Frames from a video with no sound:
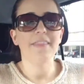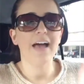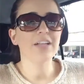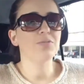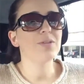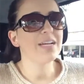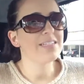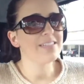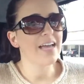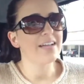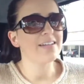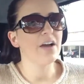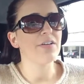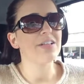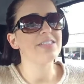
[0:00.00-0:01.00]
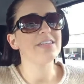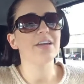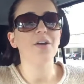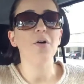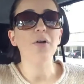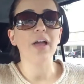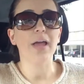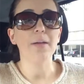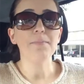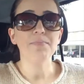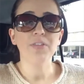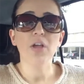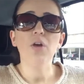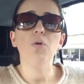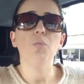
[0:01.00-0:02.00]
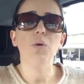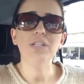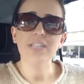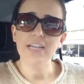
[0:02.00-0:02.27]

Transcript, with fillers: That's when I sat down and said, okay, what